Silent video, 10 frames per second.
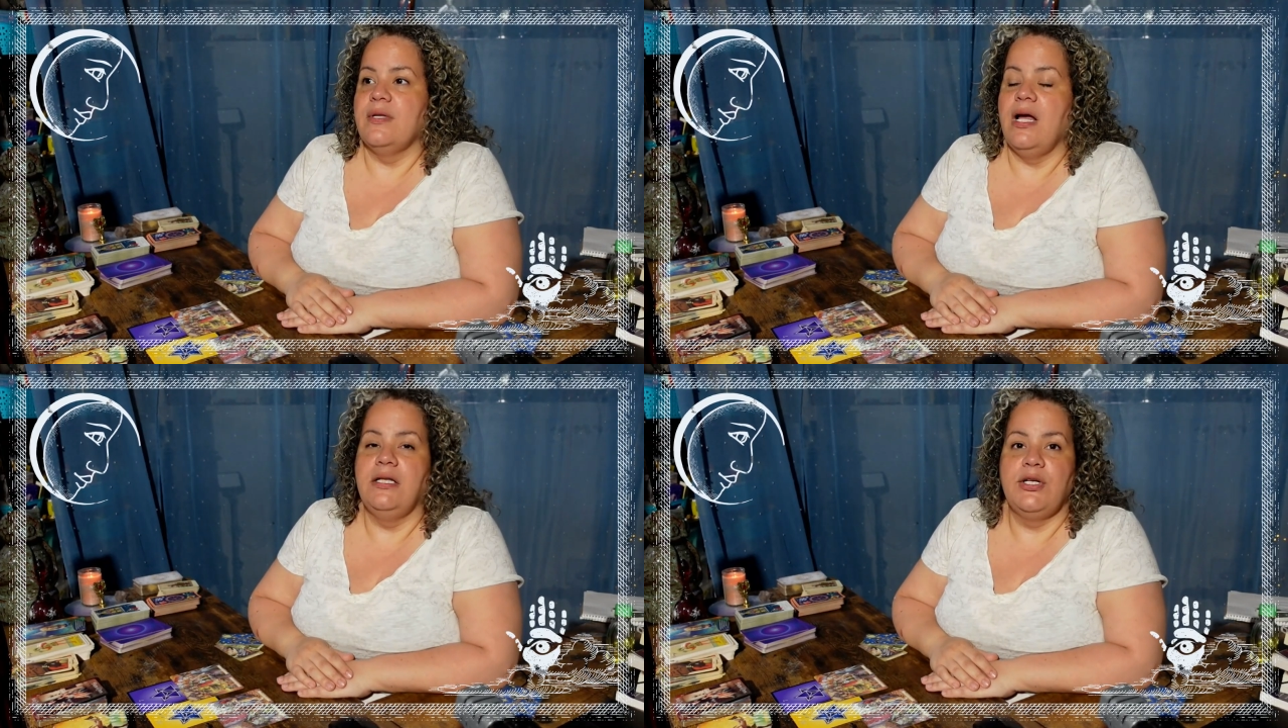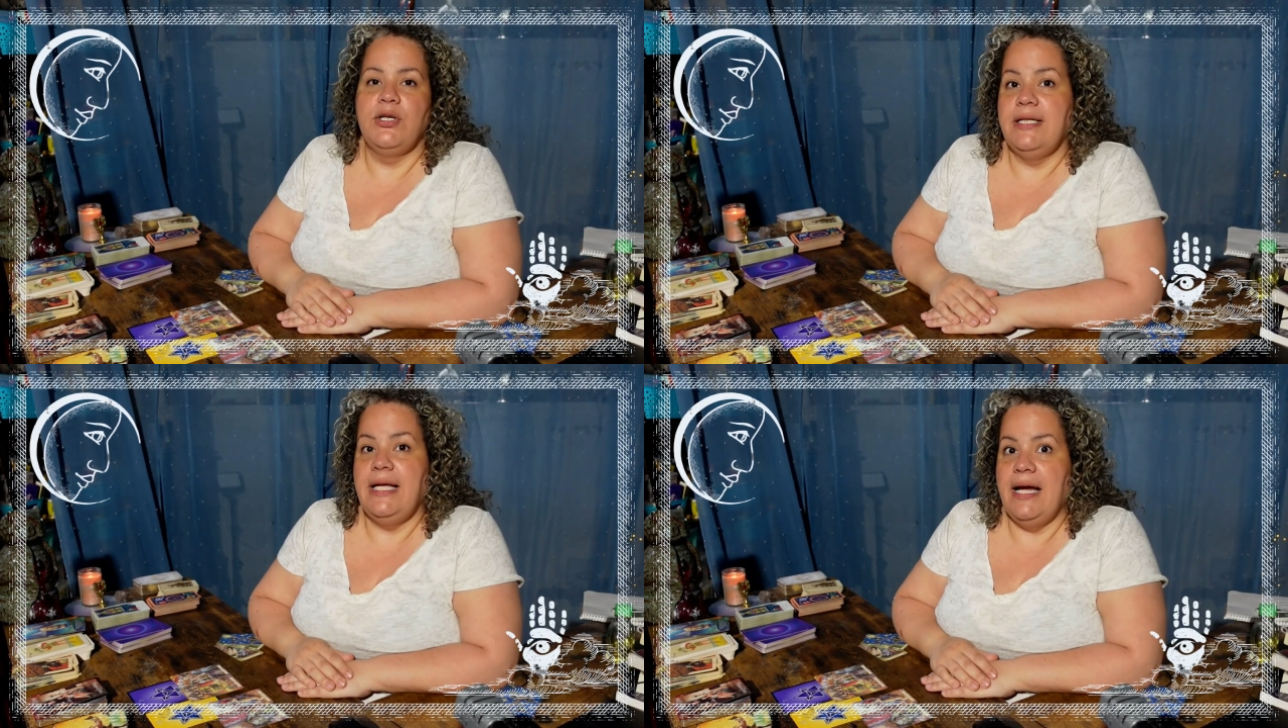a
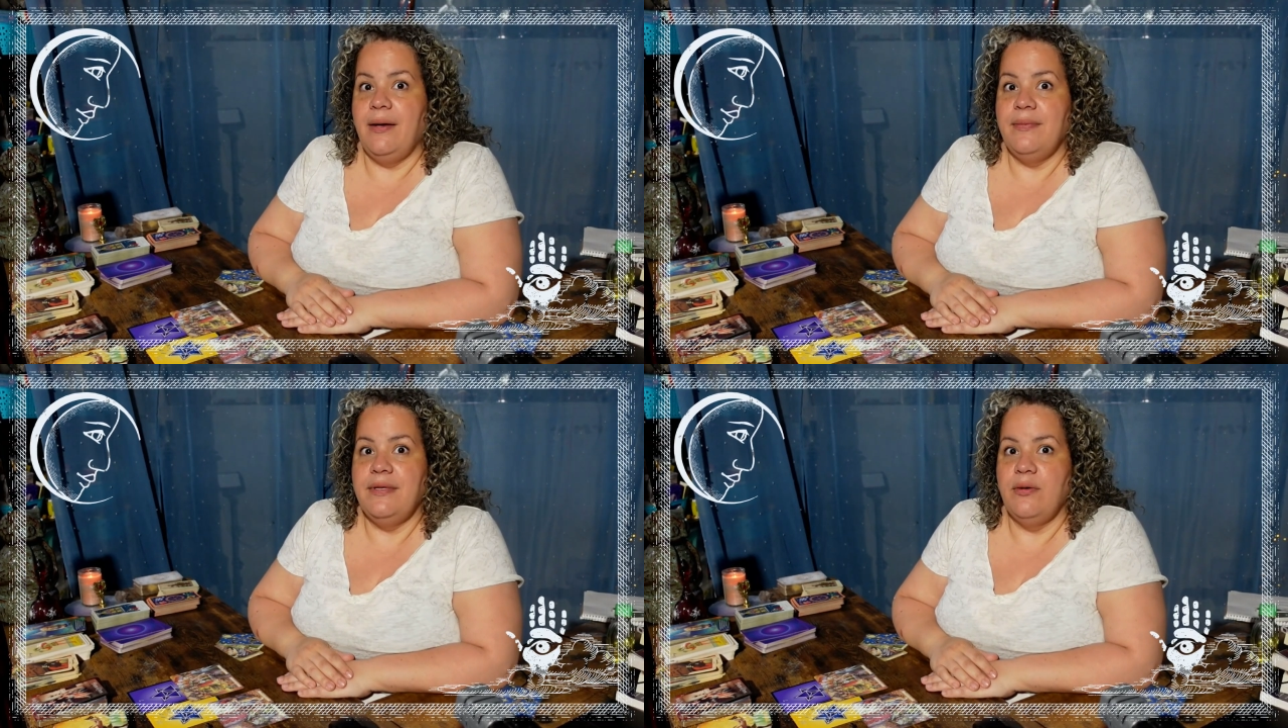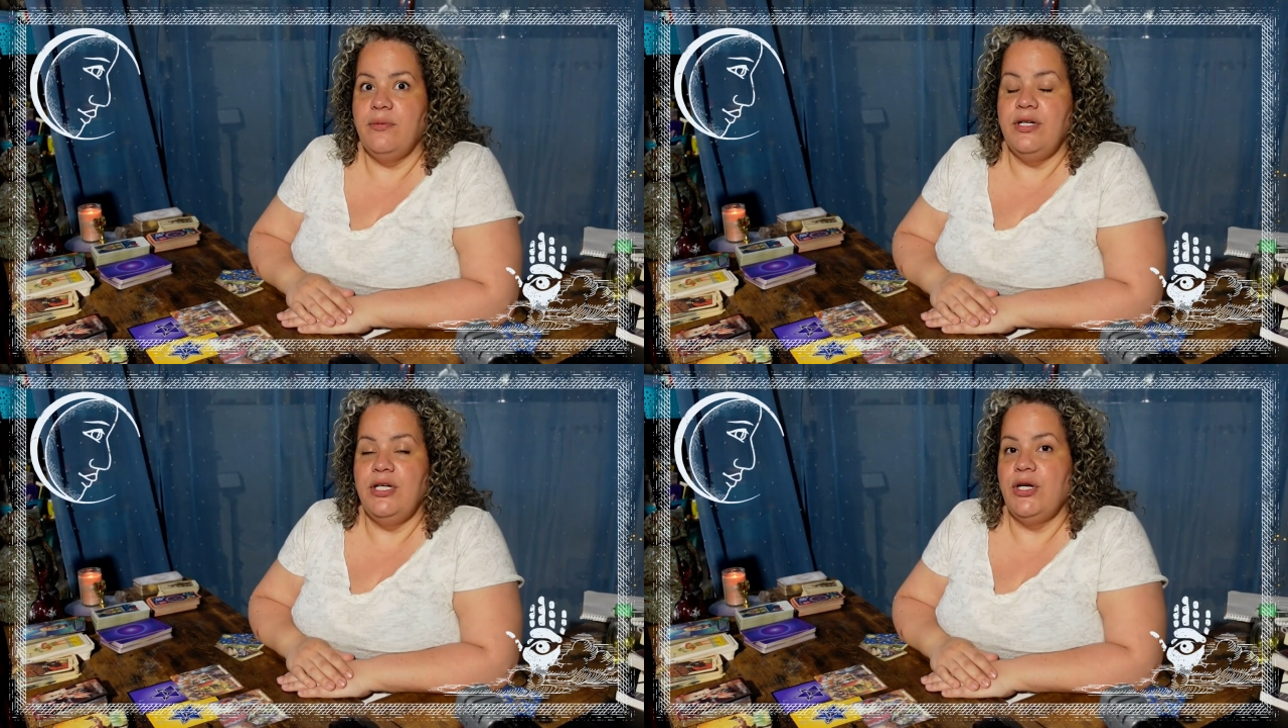little lamb that
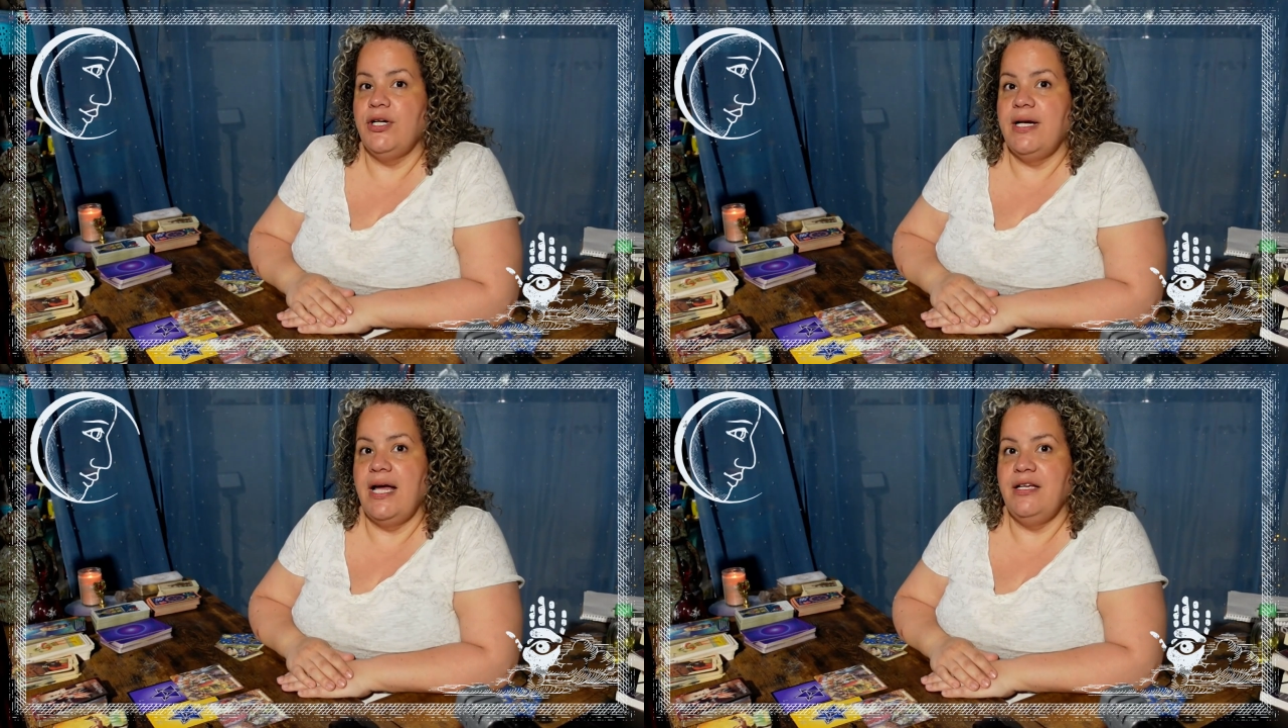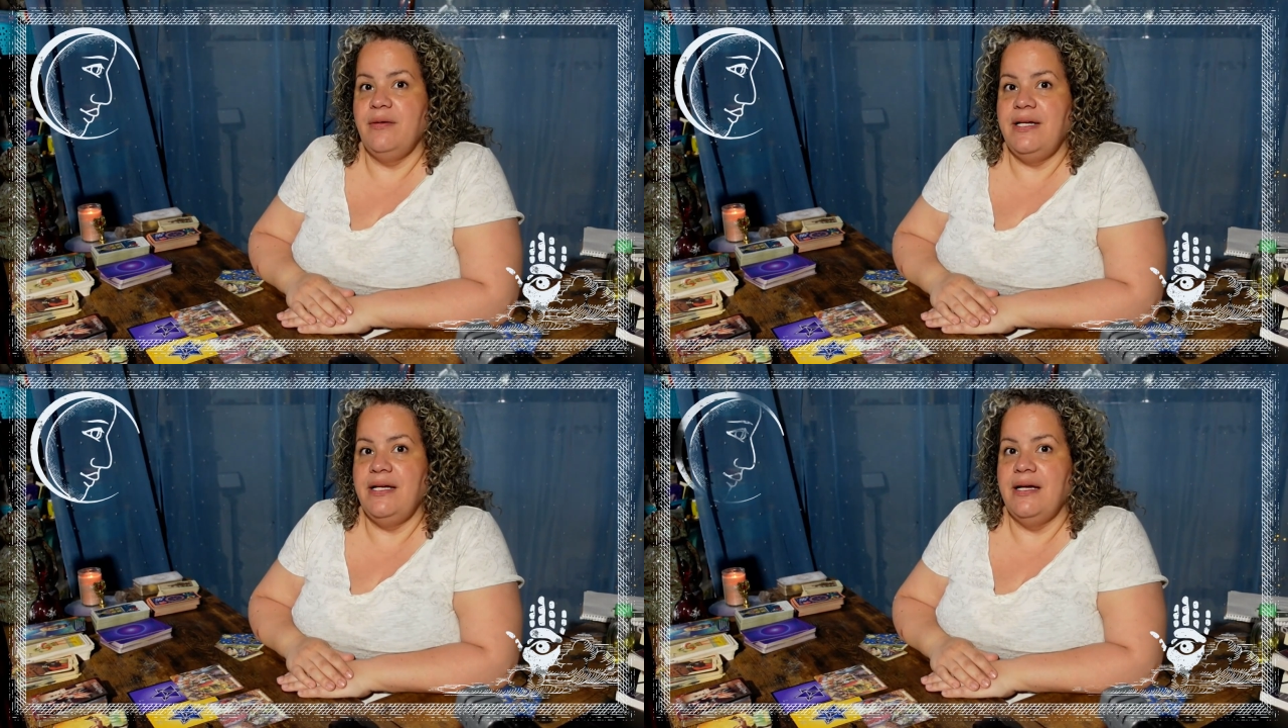wouldn't hurt
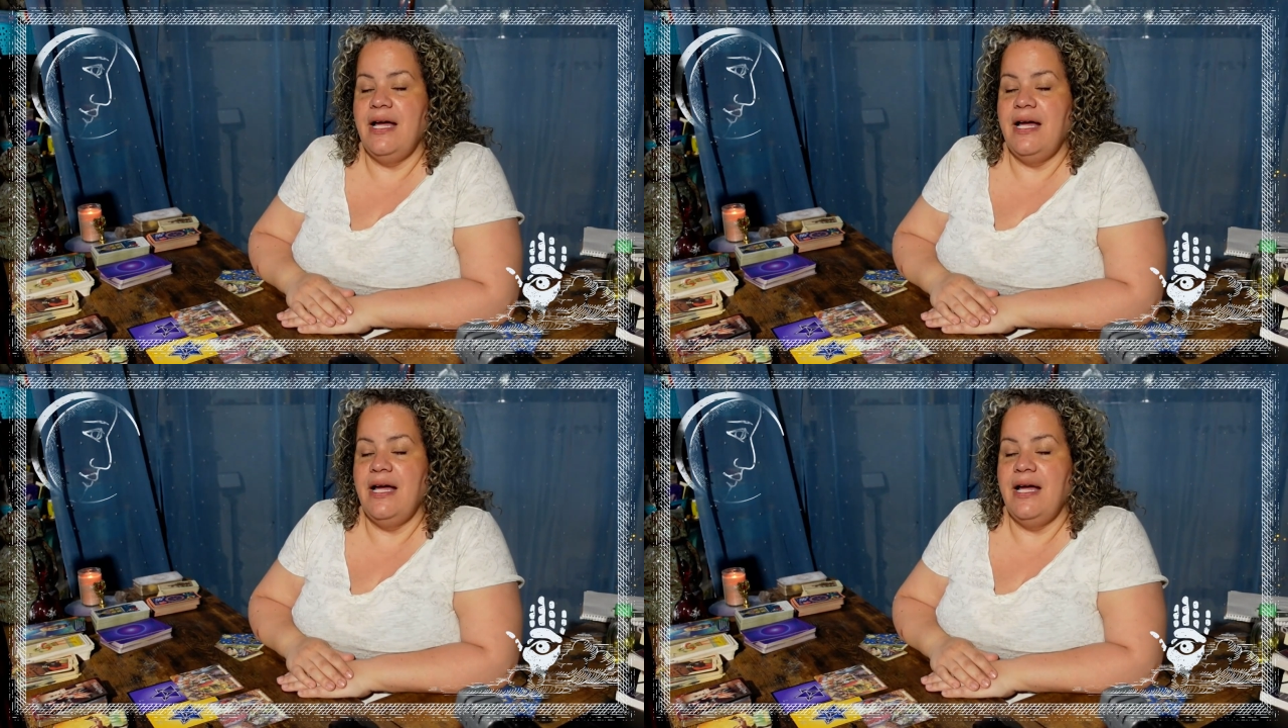anybody.